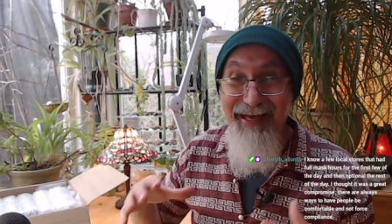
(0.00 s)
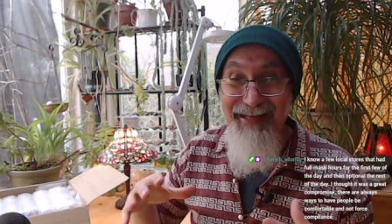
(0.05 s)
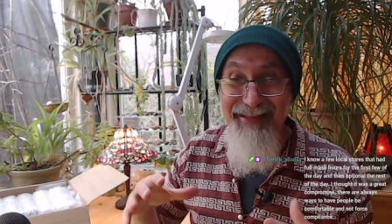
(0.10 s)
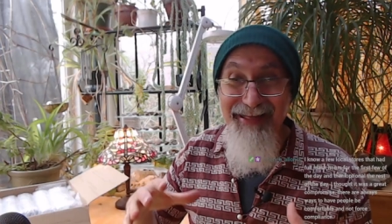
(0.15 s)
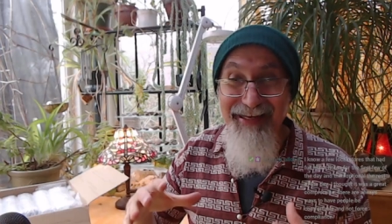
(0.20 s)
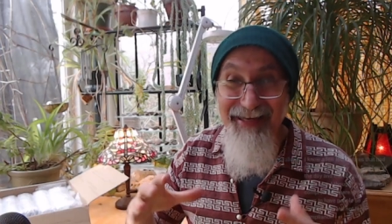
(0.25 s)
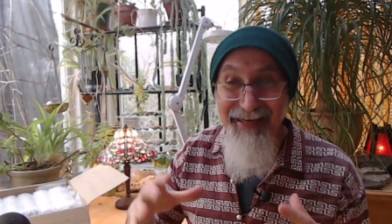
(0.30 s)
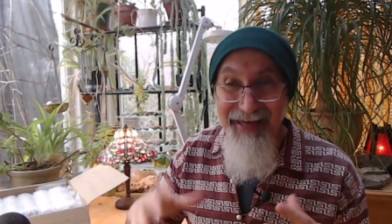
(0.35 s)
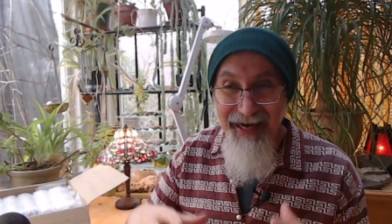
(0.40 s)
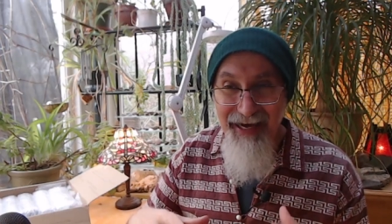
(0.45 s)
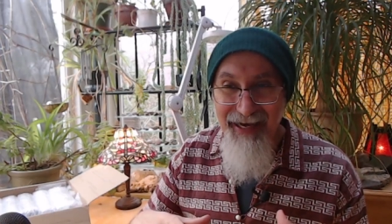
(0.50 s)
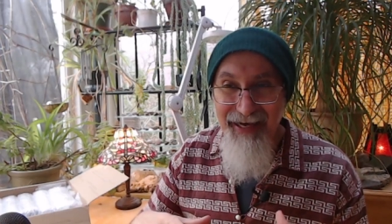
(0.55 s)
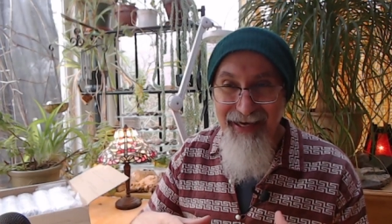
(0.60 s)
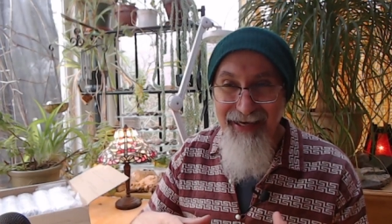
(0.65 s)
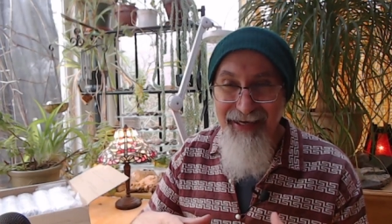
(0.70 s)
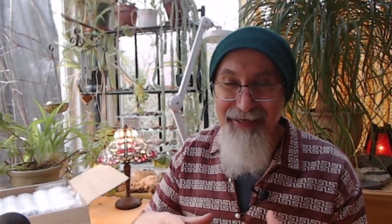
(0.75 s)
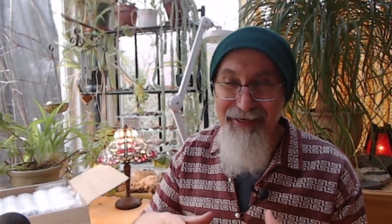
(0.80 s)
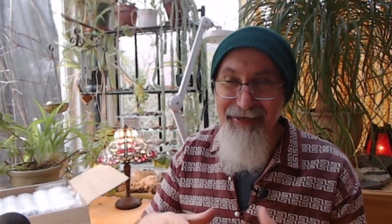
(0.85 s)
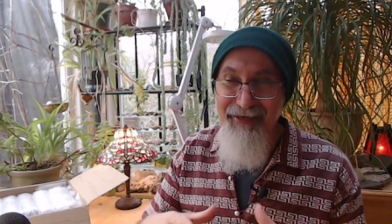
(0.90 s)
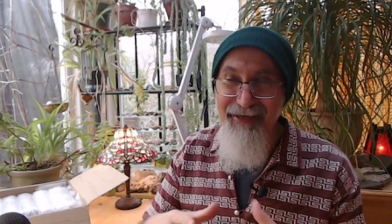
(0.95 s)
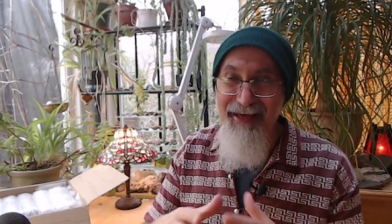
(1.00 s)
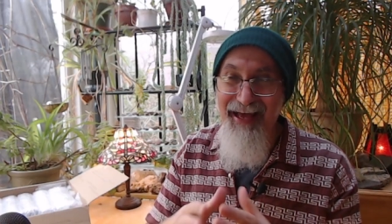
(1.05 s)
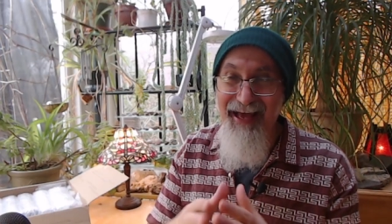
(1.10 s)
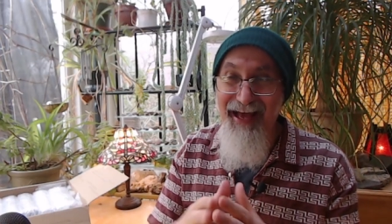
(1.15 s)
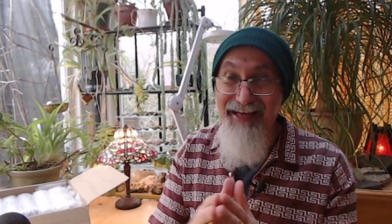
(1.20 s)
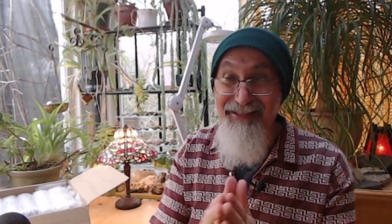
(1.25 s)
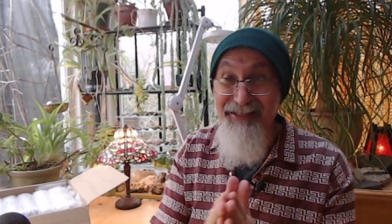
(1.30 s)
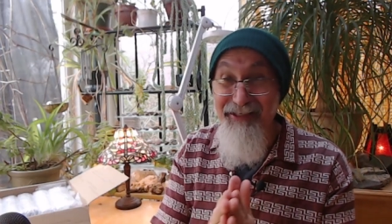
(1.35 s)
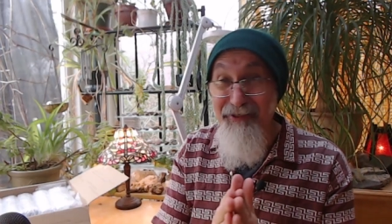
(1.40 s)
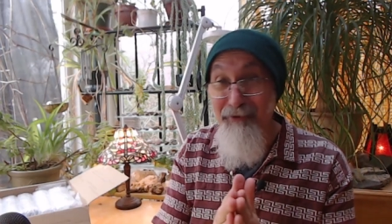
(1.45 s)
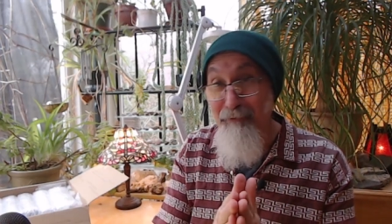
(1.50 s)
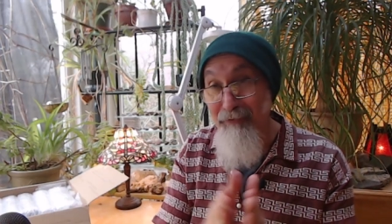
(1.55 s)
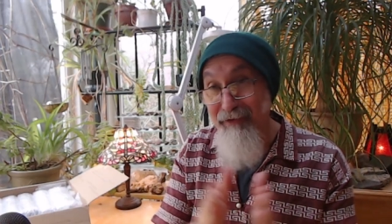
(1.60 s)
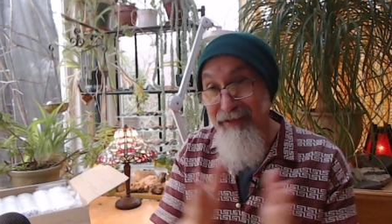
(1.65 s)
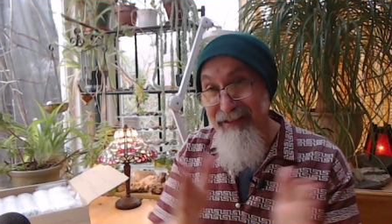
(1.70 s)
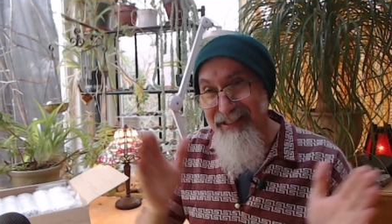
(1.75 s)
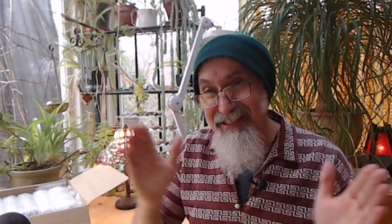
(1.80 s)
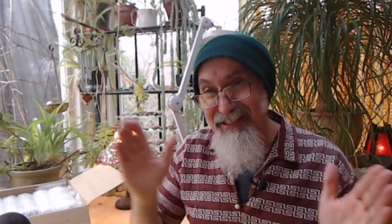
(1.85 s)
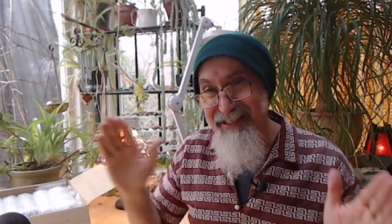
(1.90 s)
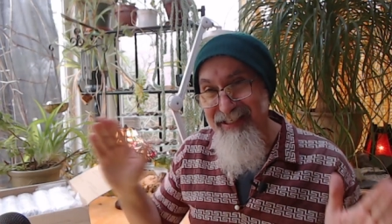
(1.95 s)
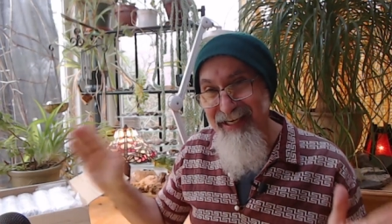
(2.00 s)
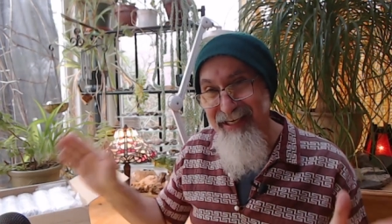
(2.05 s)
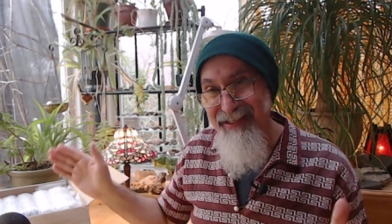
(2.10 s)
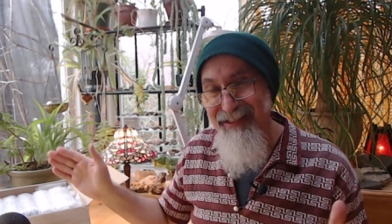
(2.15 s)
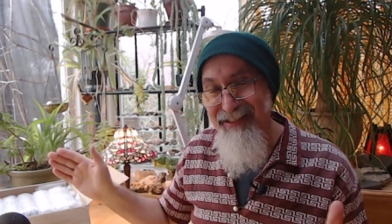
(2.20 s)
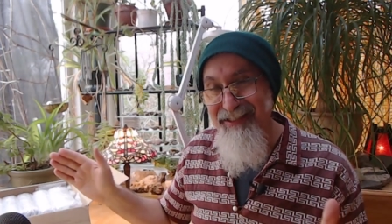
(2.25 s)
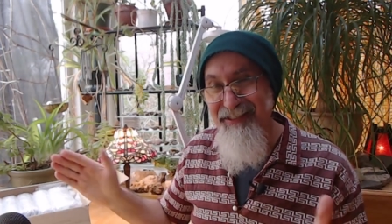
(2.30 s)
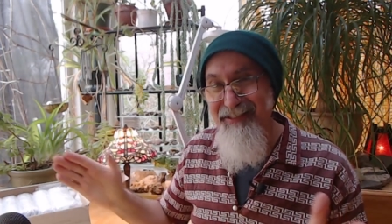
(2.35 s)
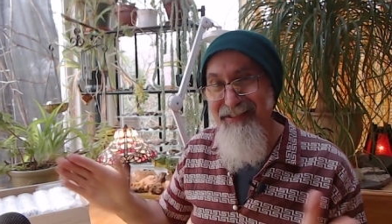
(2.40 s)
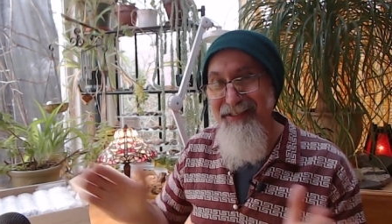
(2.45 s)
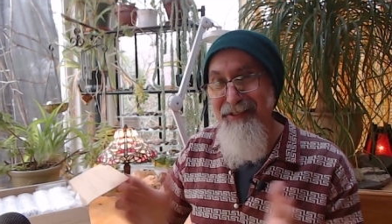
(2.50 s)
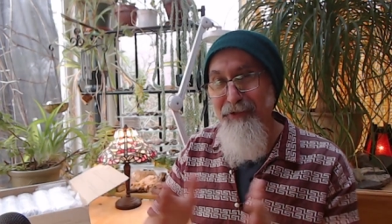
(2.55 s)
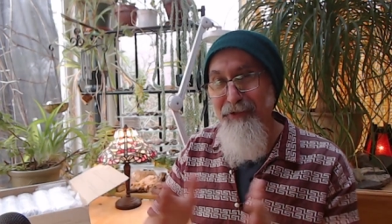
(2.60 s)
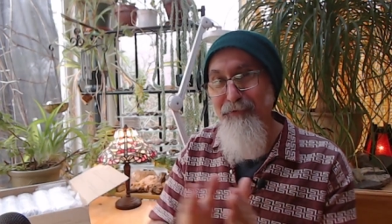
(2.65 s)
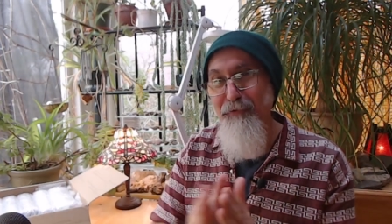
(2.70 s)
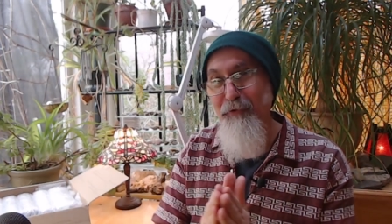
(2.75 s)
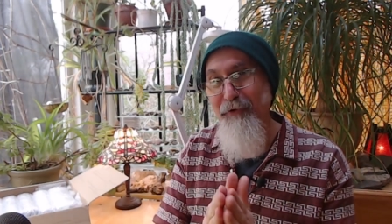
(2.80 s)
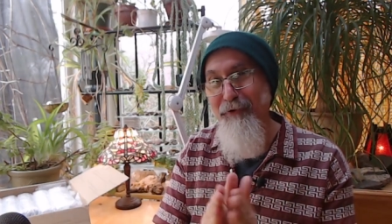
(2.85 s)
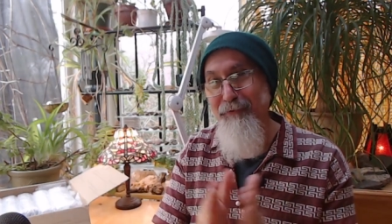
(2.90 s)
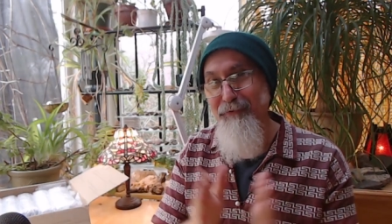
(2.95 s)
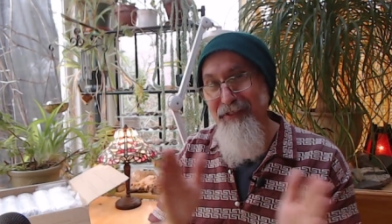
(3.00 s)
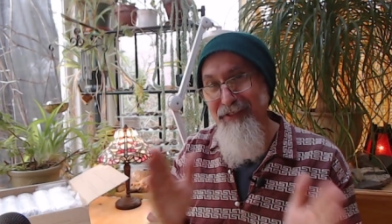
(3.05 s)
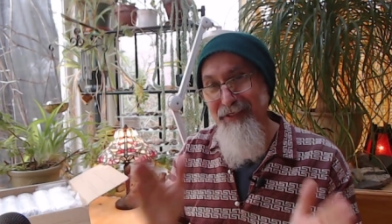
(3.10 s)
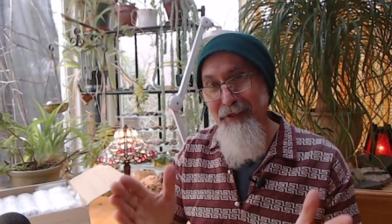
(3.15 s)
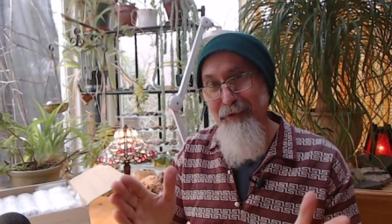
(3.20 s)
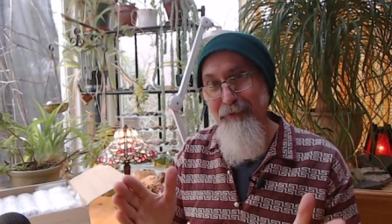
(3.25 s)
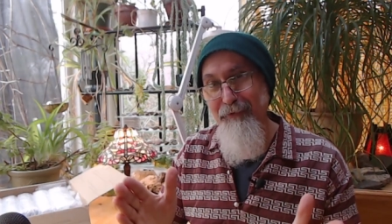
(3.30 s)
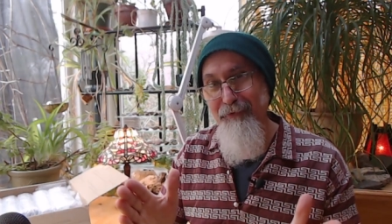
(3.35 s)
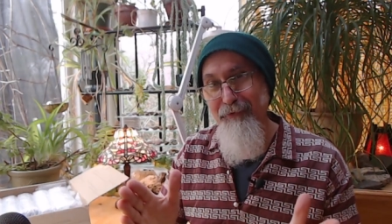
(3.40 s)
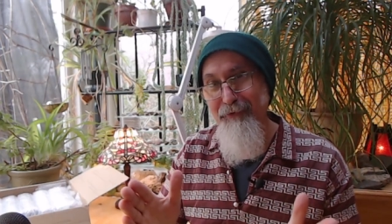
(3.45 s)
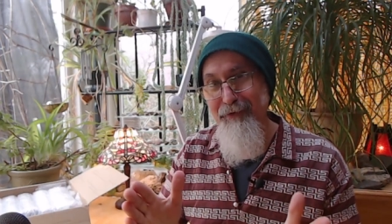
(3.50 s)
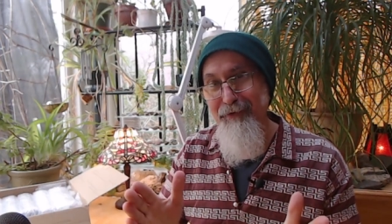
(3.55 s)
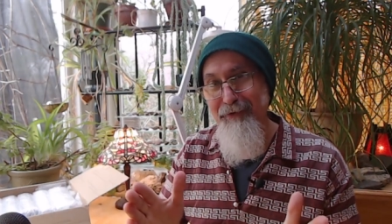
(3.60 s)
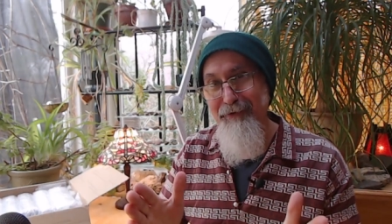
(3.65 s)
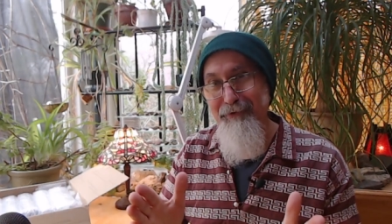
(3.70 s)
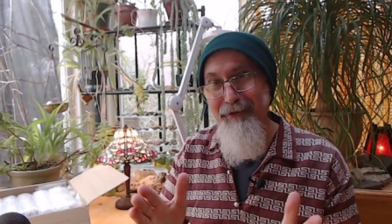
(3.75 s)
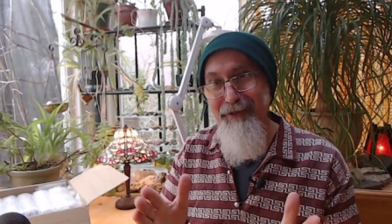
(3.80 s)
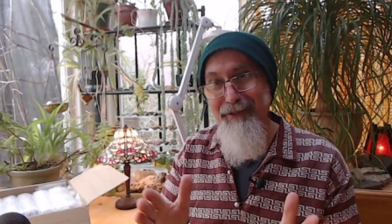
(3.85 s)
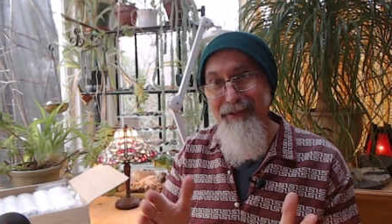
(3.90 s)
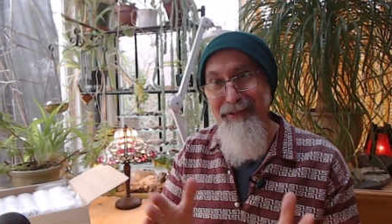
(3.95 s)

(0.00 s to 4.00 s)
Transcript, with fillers: And the guy has a complete set of these things for himself, right?